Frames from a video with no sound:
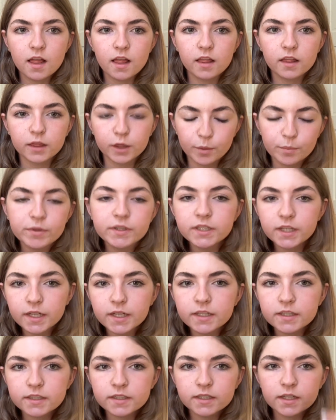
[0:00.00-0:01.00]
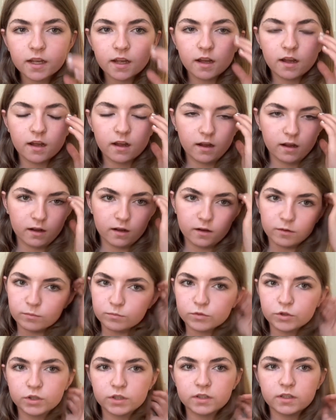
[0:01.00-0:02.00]
lip tint,
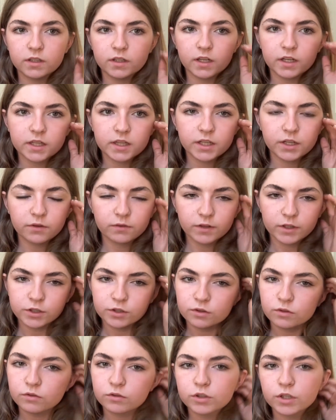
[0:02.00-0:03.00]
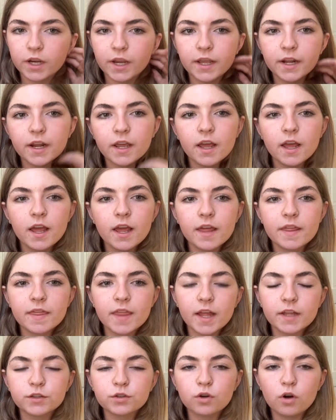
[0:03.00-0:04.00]
just in like the original shade.
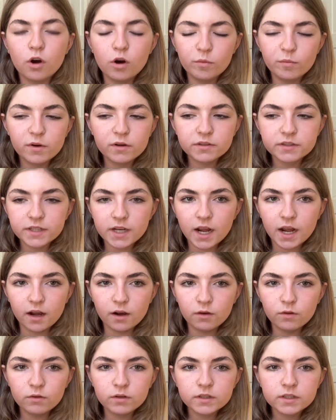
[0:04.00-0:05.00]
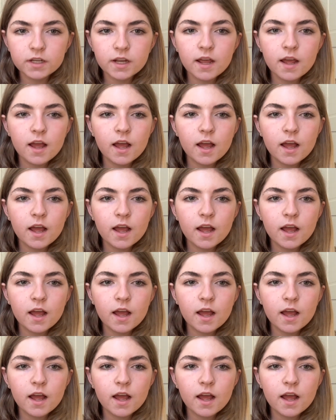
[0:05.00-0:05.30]
That's almost out.